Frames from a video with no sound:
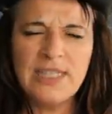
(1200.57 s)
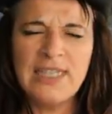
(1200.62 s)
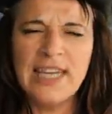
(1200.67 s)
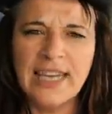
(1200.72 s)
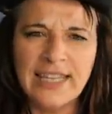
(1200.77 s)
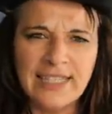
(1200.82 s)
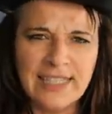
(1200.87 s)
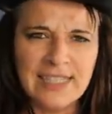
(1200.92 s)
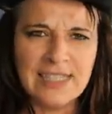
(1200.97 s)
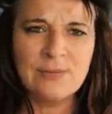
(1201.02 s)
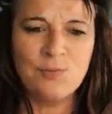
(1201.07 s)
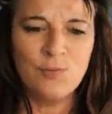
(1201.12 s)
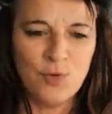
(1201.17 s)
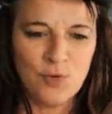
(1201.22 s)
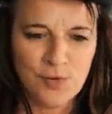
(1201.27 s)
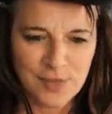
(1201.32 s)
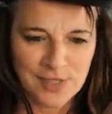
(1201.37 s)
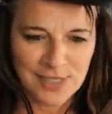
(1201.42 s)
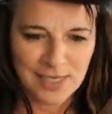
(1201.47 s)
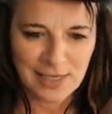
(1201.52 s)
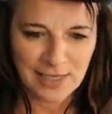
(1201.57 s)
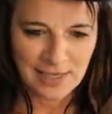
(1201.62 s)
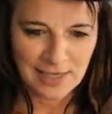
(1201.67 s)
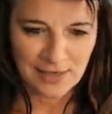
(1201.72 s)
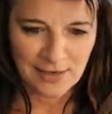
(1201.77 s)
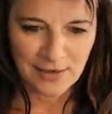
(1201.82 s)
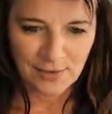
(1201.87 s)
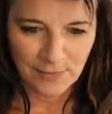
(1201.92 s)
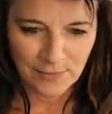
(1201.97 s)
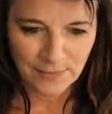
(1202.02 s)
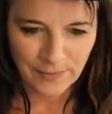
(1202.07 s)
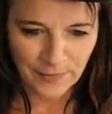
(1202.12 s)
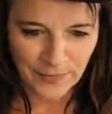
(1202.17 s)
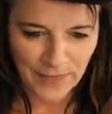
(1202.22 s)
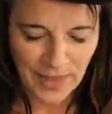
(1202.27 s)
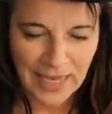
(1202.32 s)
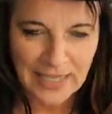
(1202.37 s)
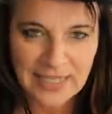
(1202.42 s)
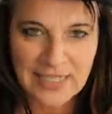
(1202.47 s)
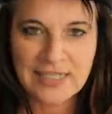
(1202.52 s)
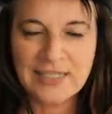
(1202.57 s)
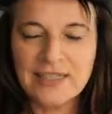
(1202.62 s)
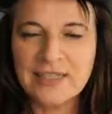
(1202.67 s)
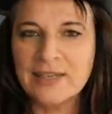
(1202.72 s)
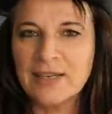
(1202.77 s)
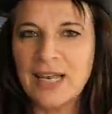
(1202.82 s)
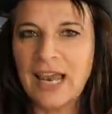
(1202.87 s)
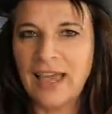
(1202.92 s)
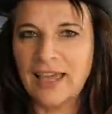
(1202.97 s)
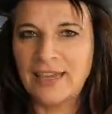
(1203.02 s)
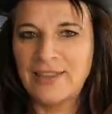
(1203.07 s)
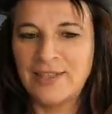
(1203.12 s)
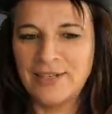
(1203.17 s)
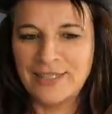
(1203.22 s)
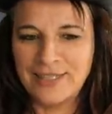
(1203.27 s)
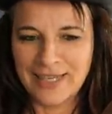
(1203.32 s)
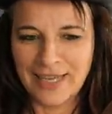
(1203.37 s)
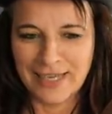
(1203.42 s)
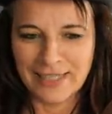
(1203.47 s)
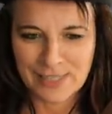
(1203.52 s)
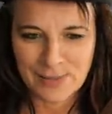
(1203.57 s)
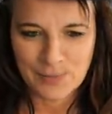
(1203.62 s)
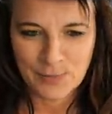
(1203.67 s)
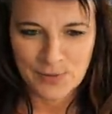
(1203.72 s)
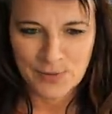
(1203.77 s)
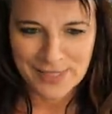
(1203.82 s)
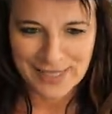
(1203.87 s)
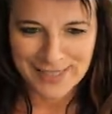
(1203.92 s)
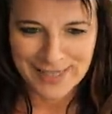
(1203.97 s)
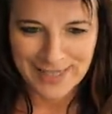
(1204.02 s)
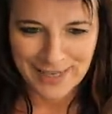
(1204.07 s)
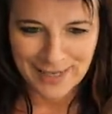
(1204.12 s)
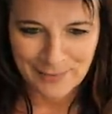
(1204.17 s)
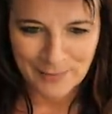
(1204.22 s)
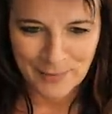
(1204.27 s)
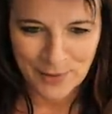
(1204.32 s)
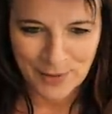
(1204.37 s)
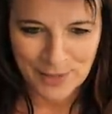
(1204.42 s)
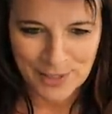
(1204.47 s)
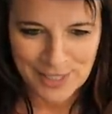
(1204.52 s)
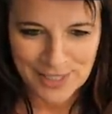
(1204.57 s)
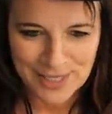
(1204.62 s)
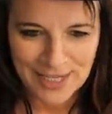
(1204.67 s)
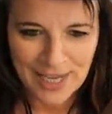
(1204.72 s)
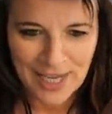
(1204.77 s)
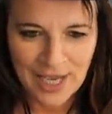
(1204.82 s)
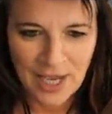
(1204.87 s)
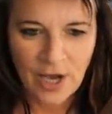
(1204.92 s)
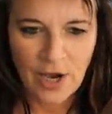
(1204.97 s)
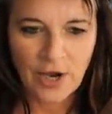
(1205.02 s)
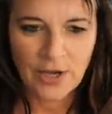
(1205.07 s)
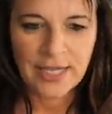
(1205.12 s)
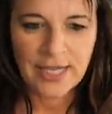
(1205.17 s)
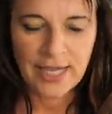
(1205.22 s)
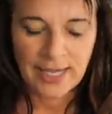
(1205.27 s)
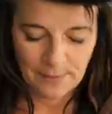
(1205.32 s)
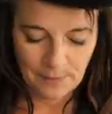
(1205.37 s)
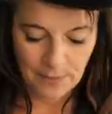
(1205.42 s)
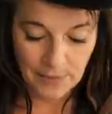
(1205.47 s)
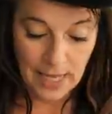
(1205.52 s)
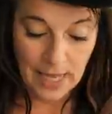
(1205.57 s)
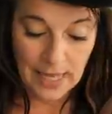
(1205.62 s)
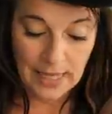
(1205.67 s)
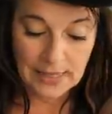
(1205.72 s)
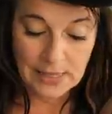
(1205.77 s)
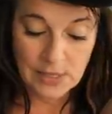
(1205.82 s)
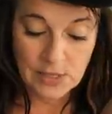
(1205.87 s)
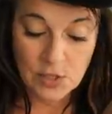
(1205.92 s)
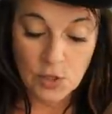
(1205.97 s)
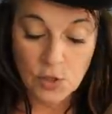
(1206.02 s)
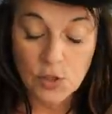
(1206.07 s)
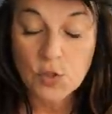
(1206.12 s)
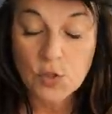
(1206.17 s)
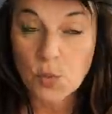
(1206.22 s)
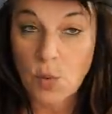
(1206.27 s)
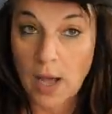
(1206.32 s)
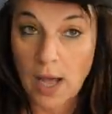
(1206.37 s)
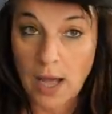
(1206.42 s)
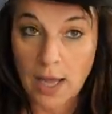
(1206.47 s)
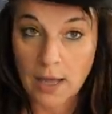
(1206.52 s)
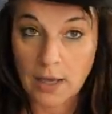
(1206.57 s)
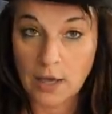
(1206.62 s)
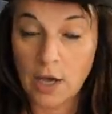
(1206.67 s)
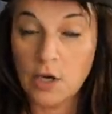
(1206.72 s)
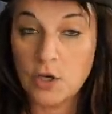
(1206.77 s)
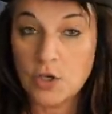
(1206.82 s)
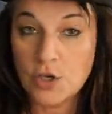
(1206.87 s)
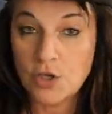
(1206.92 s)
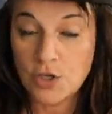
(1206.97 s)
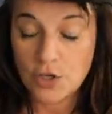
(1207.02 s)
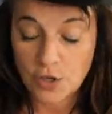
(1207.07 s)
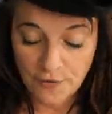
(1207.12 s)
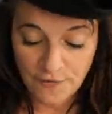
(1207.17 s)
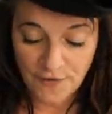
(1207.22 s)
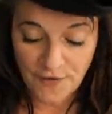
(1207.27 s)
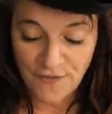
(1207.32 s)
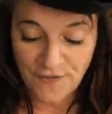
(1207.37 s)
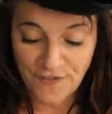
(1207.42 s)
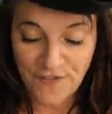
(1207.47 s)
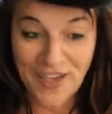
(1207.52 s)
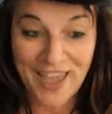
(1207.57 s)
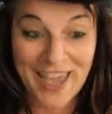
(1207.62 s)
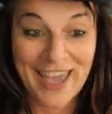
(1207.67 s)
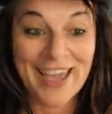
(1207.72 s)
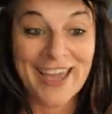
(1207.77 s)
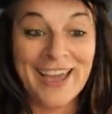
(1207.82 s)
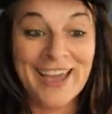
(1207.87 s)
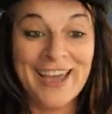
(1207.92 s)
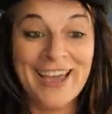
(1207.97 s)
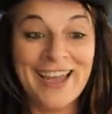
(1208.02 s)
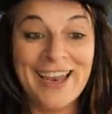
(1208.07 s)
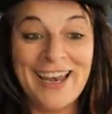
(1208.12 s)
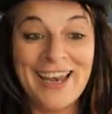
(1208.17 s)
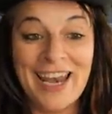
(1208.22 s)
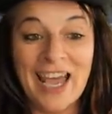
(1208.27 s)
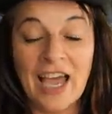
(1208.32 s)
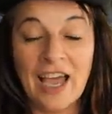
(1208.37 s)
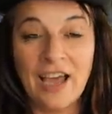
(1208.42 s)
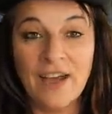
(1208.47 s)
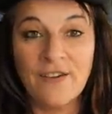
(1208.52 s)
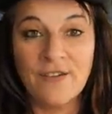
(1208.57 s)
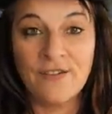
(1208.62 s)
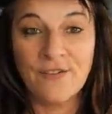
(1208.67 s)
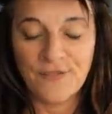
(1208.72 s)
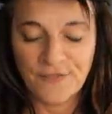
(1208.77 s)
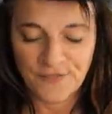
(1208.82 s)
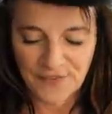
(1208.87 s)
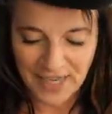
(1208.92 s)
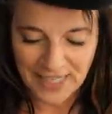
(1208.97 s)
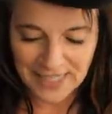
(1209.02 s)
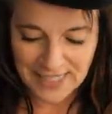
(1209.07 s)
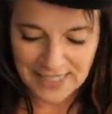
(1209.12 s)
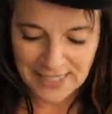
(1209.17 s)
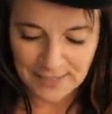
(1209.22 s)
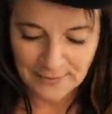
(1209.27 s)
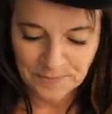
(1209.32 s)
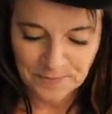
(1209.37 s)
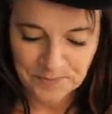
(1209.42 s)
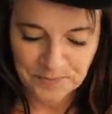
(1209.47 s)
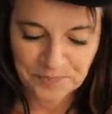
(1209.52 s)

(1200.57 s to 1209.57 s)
dance music, you know. I didn't like the dance music that much. OK. Ce soir, je vais faire la faites.